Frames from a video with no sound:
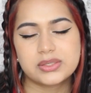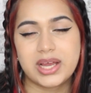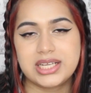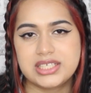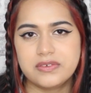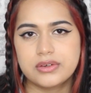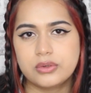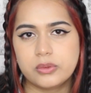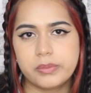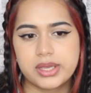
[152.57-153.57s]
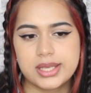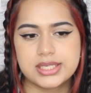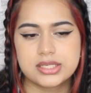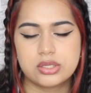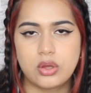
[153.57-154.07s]
quite difficult
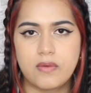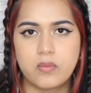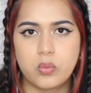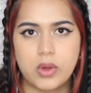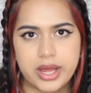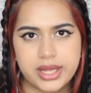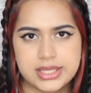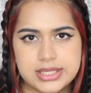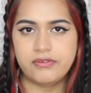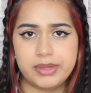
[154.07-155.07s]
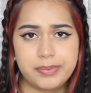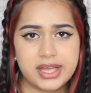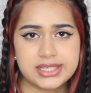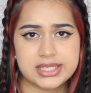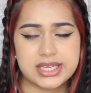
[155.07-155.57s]
because there's a lot of words. For me
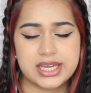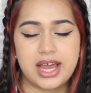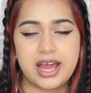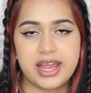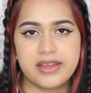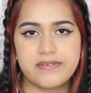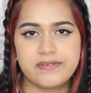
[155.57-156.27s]
personally, I